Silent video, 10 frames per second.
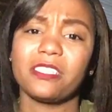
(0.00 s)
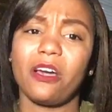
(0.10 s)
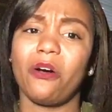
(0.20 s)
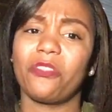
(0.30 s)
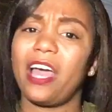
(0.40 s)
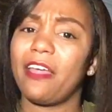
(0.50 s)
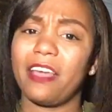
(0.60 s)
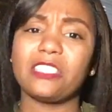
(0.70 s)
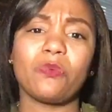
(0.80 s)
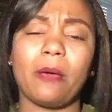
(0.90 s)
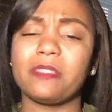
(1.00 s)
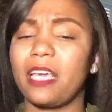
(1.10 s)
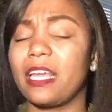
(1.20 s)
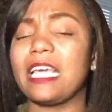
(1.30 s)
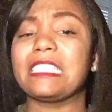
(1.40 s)
So that's what I'm
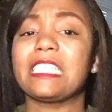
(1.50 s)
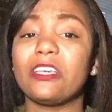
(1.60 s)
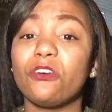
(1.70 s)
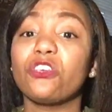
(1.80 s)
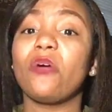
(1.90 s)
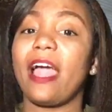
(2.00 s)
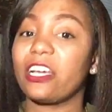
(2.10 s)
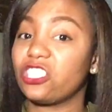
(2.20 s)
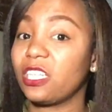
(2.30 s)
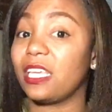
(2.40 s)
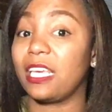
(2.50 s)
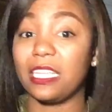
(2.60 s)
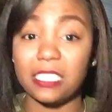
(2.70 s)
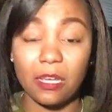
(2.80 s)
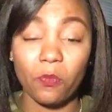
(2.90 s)
saying. Until you actually
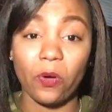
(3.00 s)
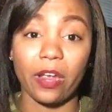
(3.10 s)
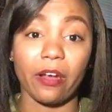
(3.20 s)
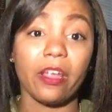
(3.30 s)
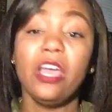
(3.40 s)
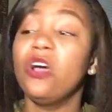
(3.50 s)
get somewhere